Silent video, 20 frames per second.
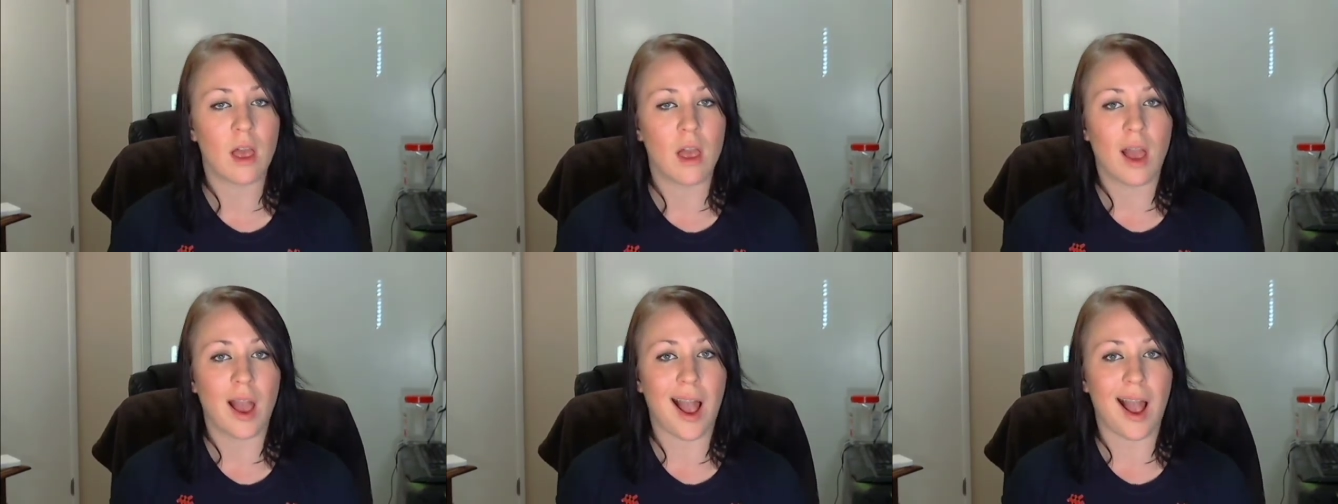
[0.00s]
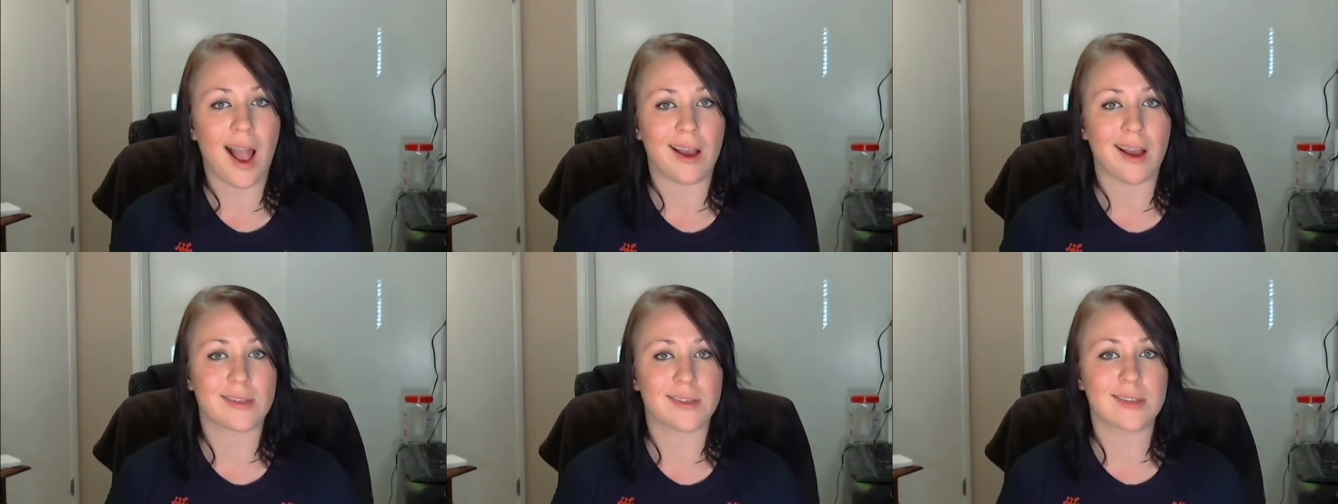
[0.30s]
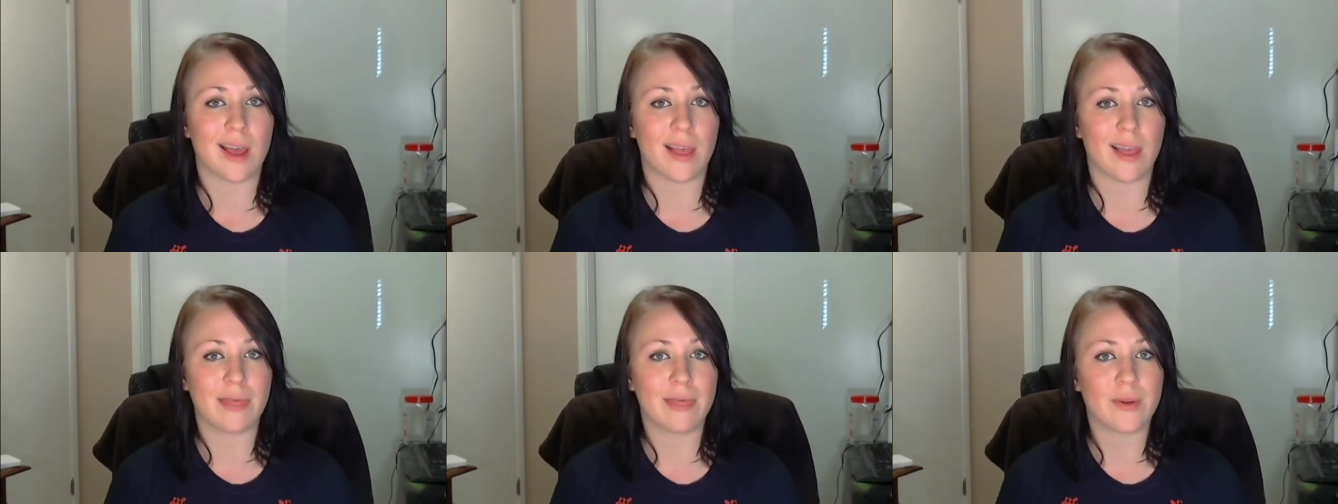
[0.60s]
at
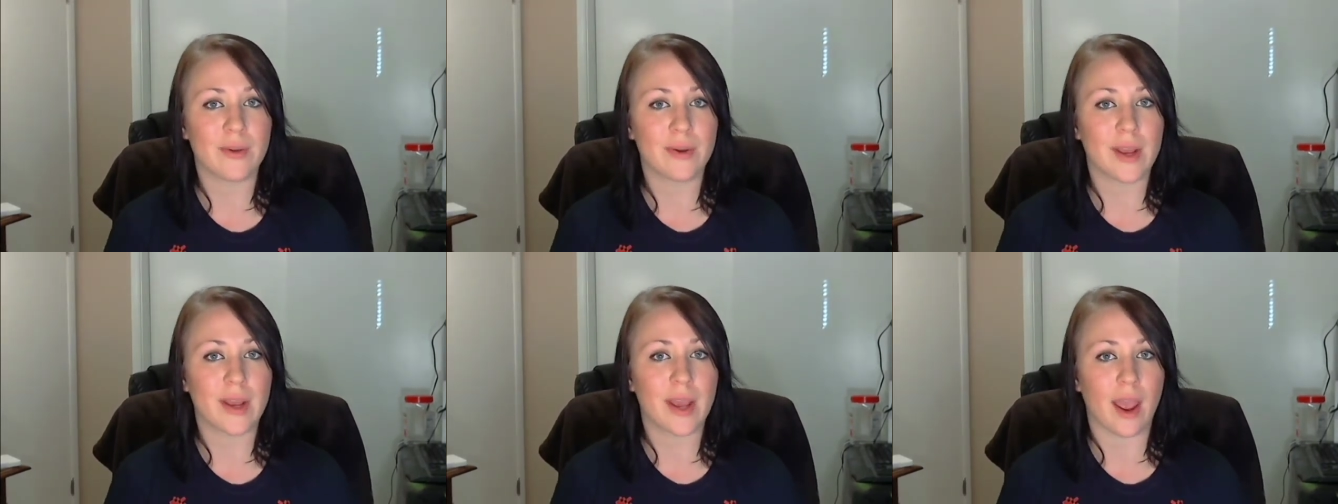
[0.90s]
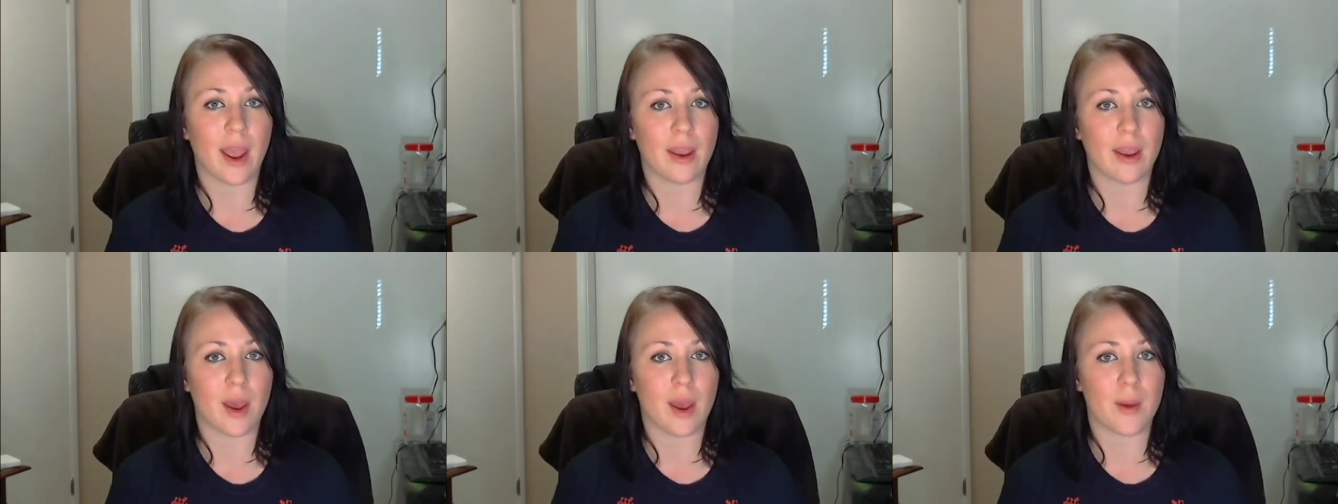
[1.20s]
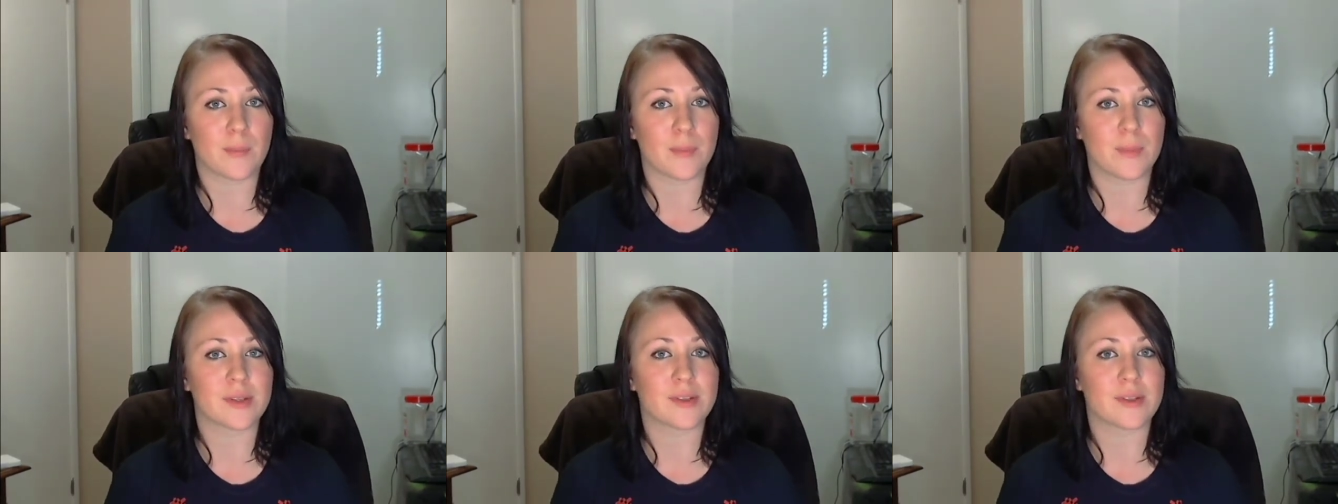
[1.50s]
ten thirty a
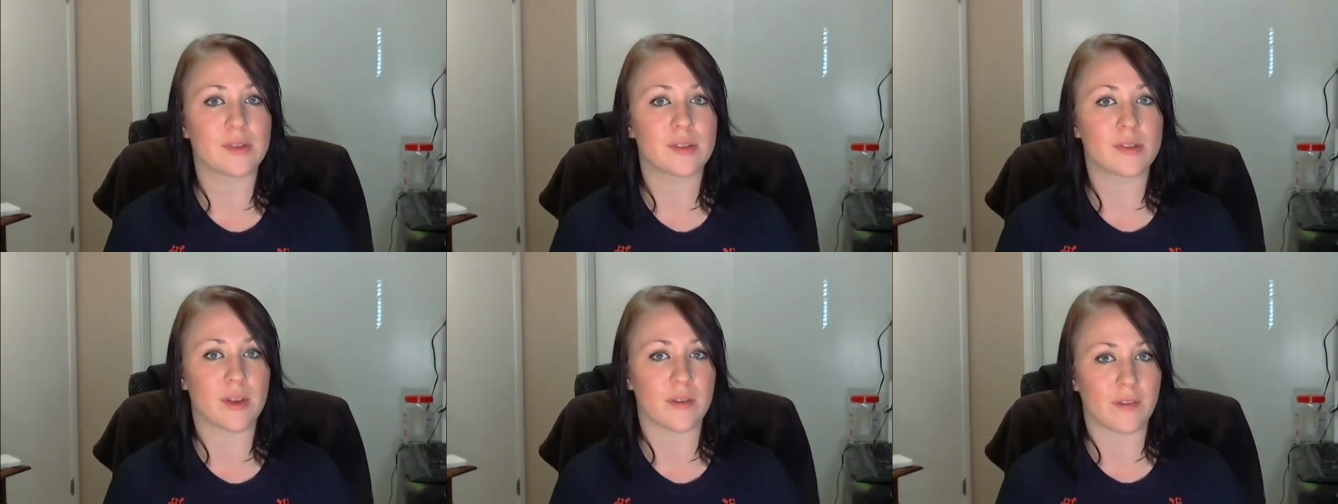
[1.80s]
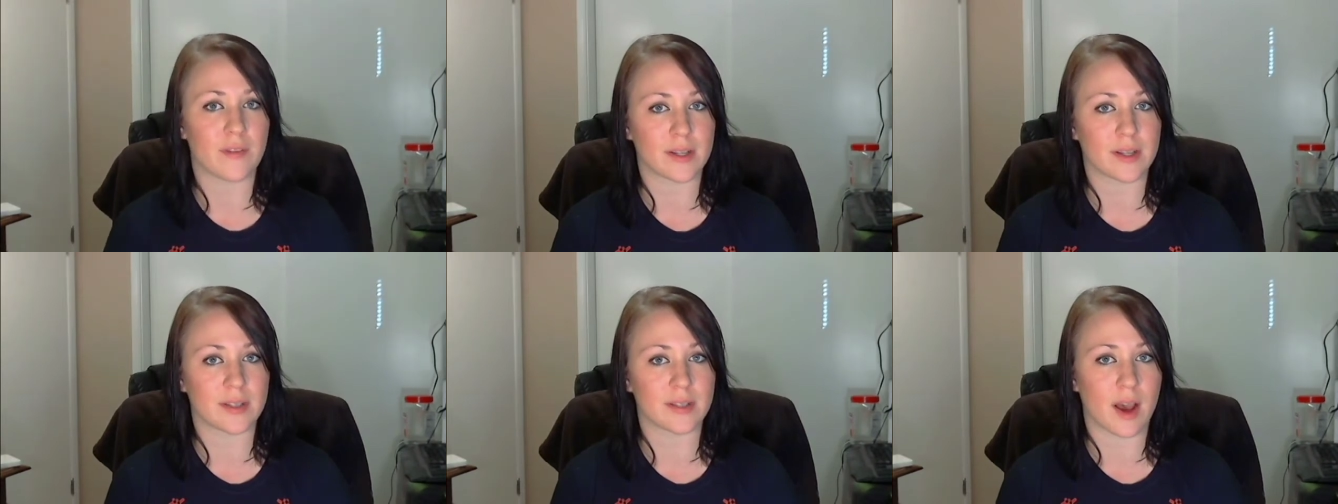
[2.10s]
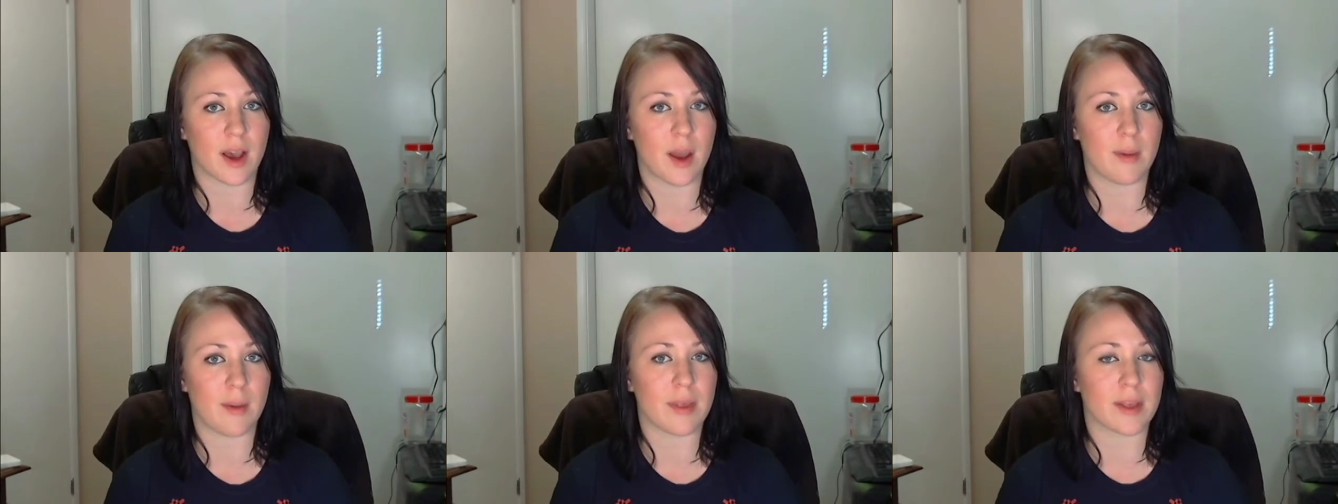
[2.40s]
m Pacific
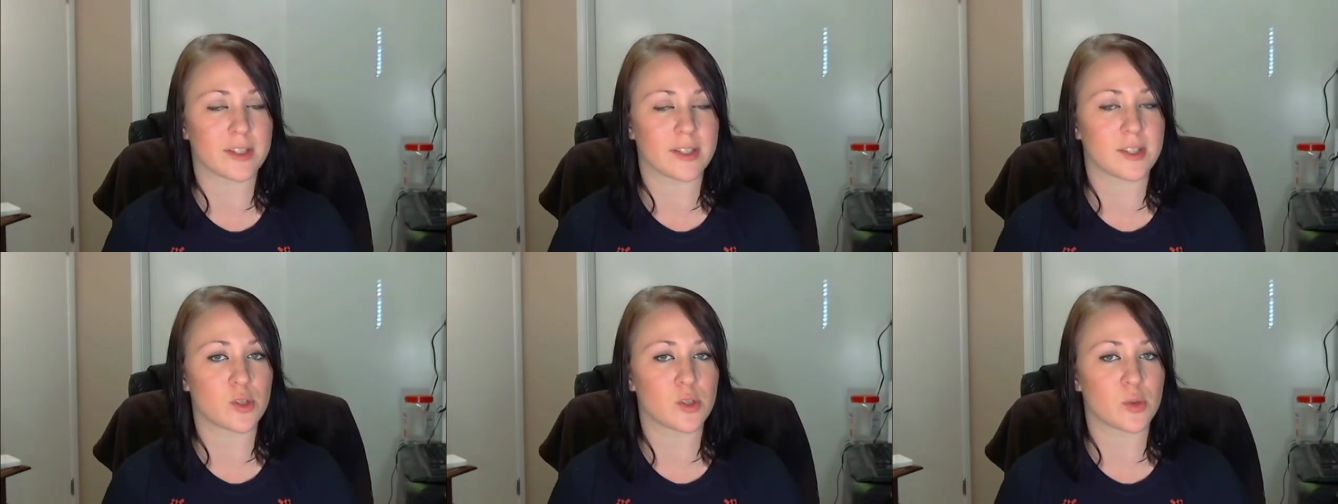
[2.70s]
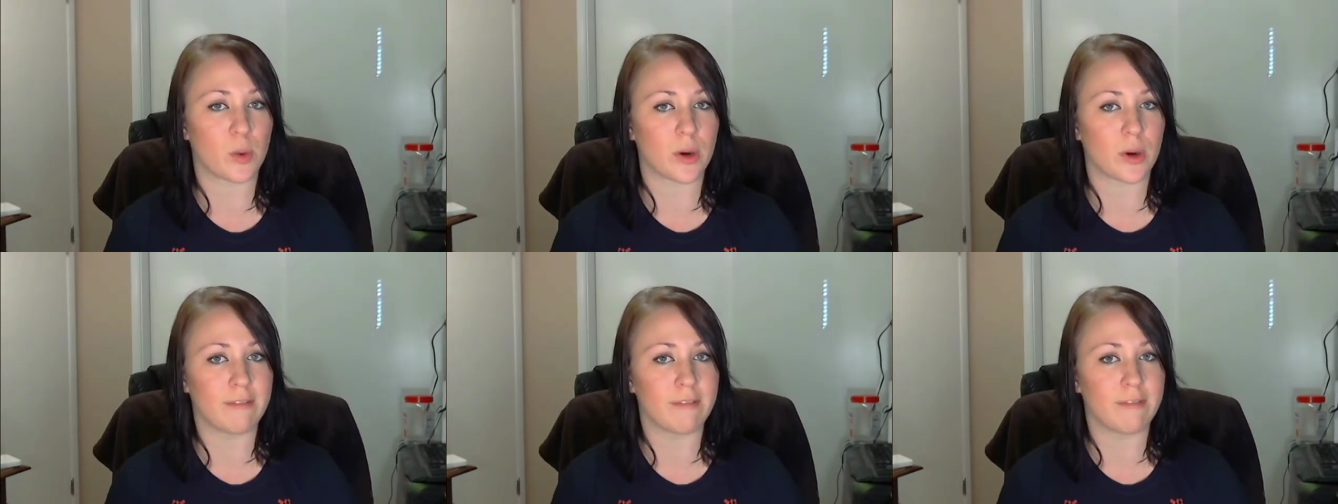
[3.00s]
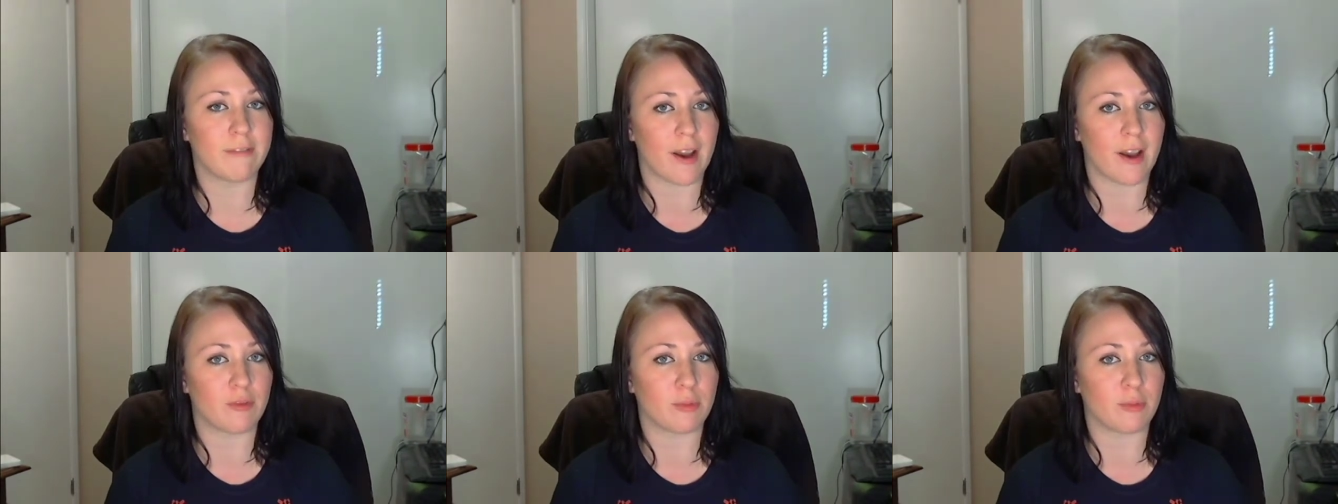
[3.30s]
time, that's
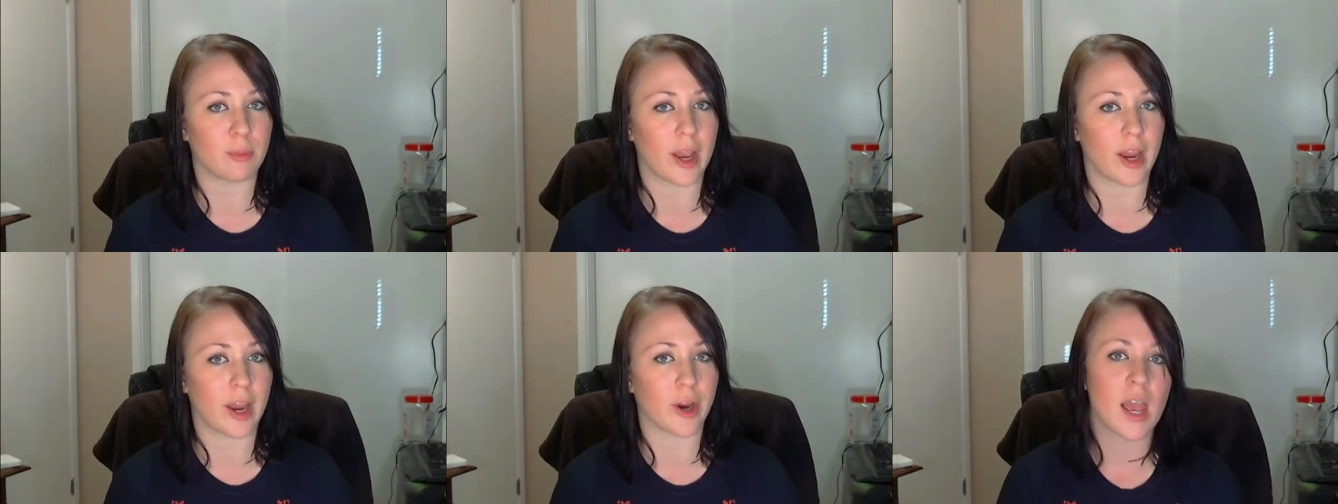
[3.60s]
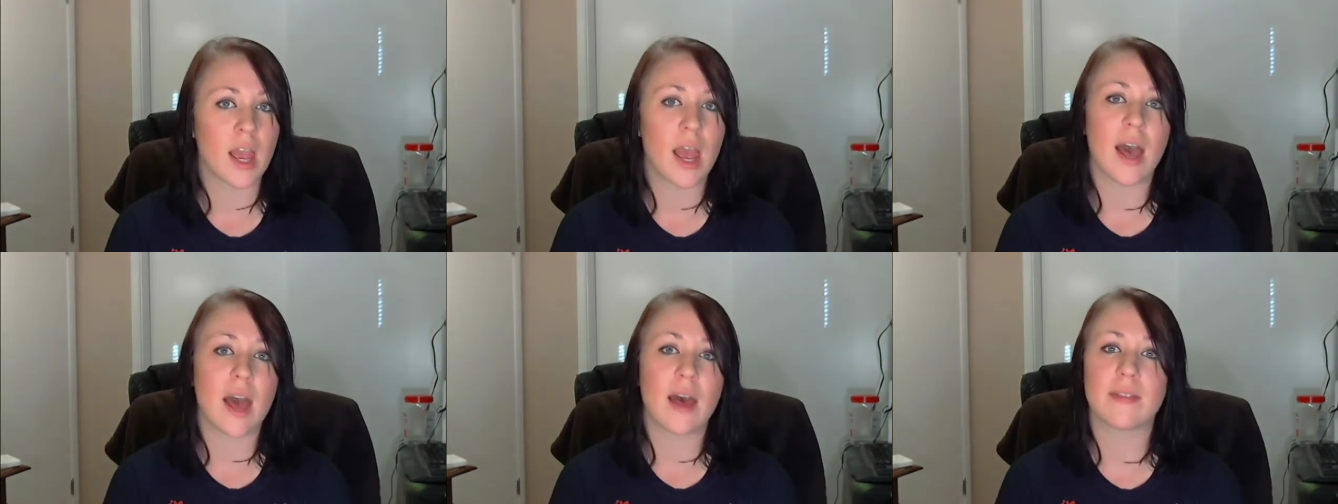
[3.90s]
twenty-five player.